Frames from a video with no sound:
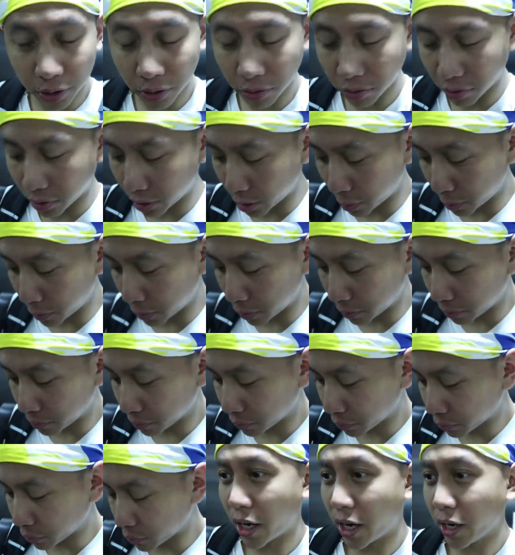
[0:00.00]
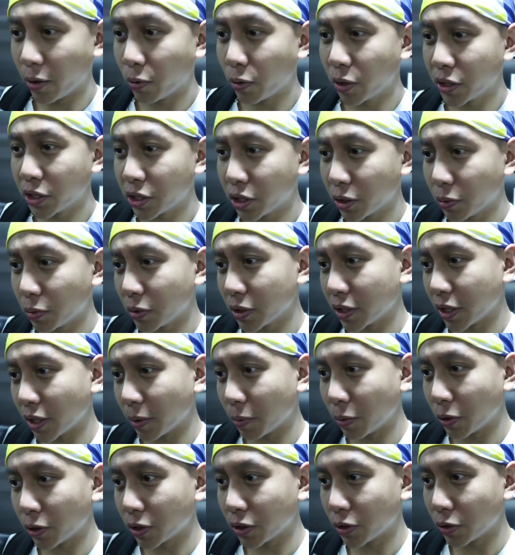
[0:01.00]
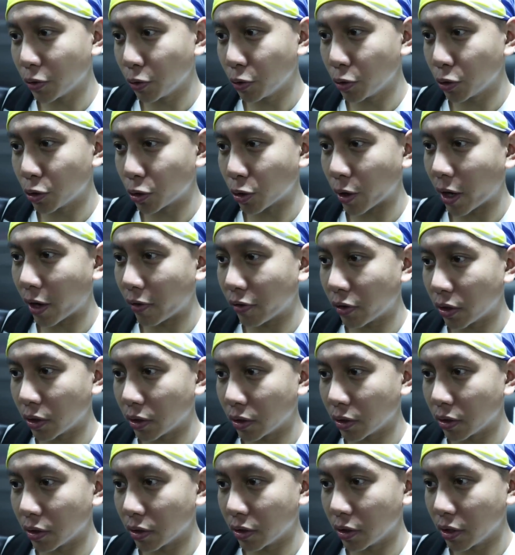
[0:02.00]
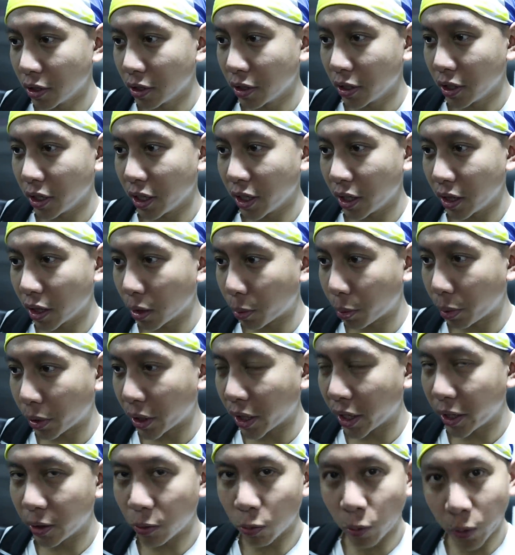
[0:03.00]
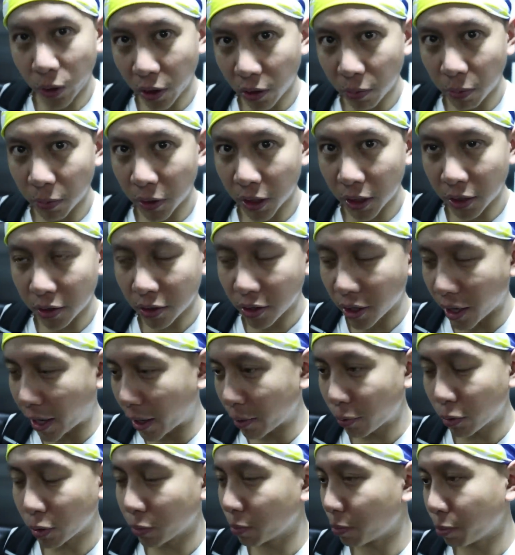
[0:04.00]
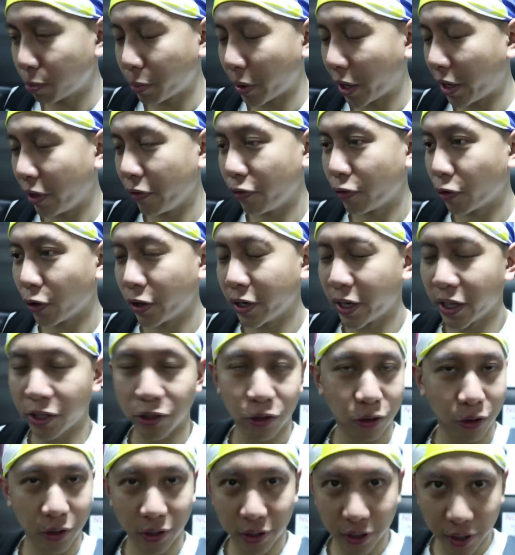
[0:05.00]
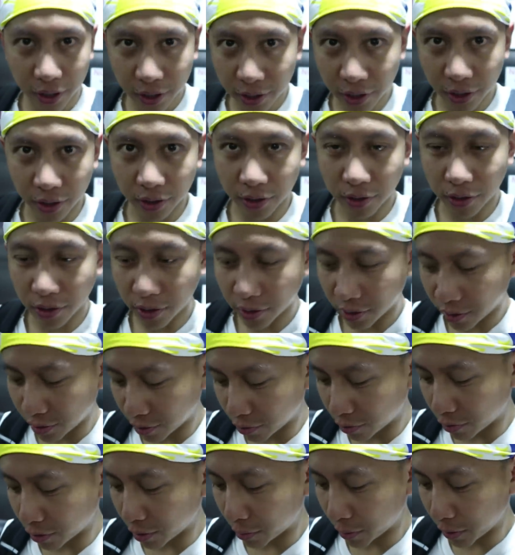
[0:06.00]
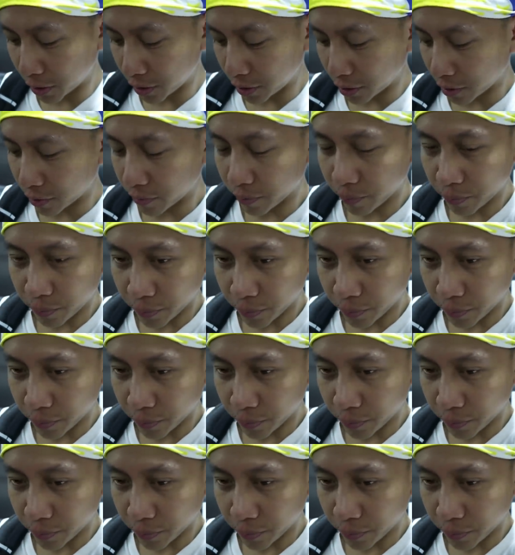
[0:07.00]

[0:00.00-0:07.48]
You know what I mean? I wish she was able to travel in the plane with me. I would pay for an extra ticket. You know what I mean?